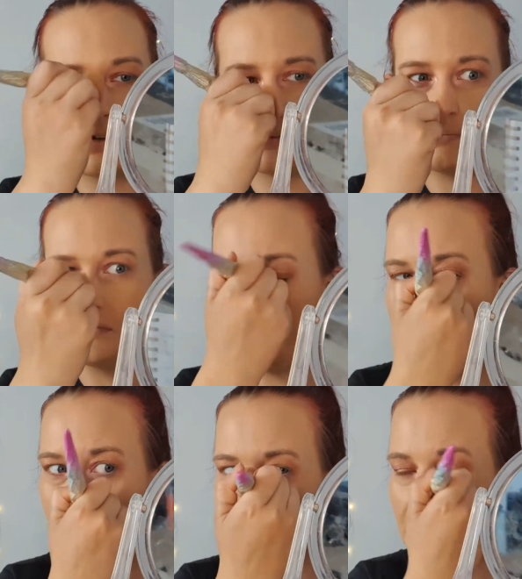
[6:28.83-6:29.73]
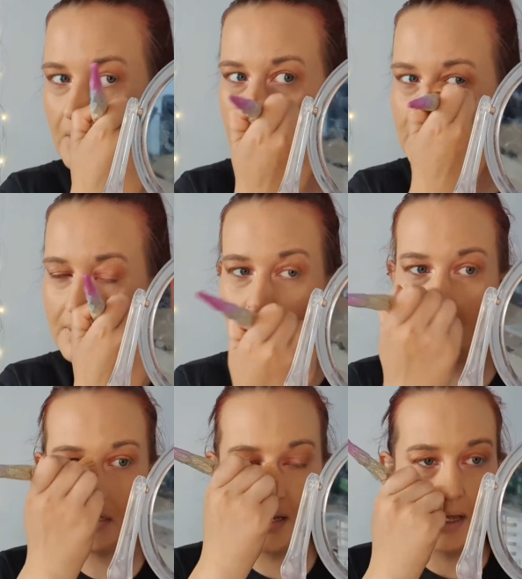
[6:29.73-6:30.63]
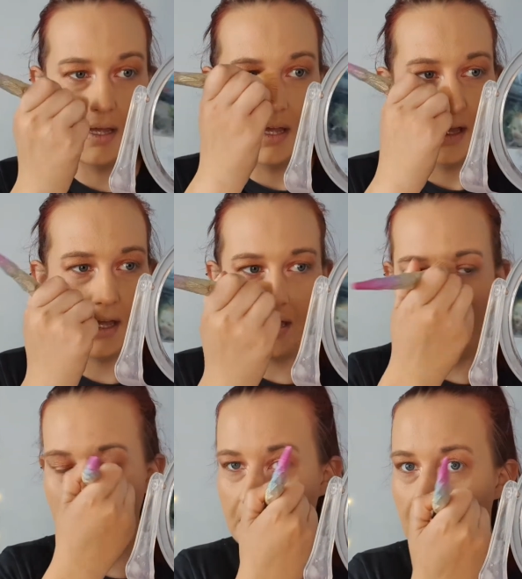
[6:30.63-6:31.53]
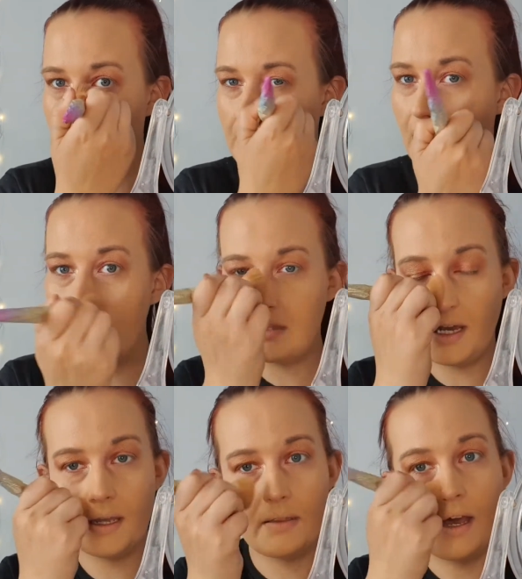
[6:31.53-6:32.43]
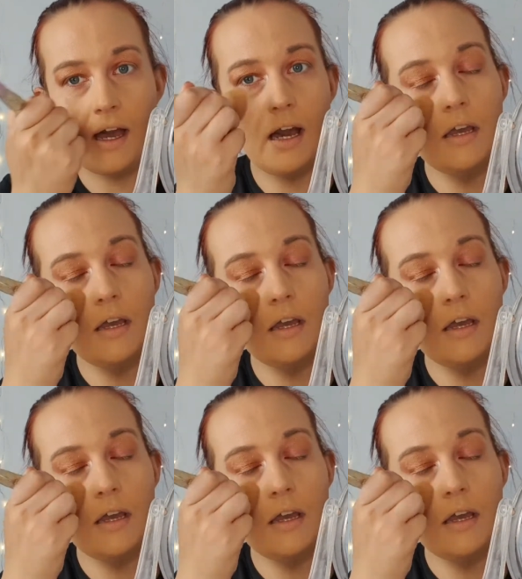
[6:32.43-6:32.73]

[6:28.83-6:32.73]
It will not look quite so bad. But I like that.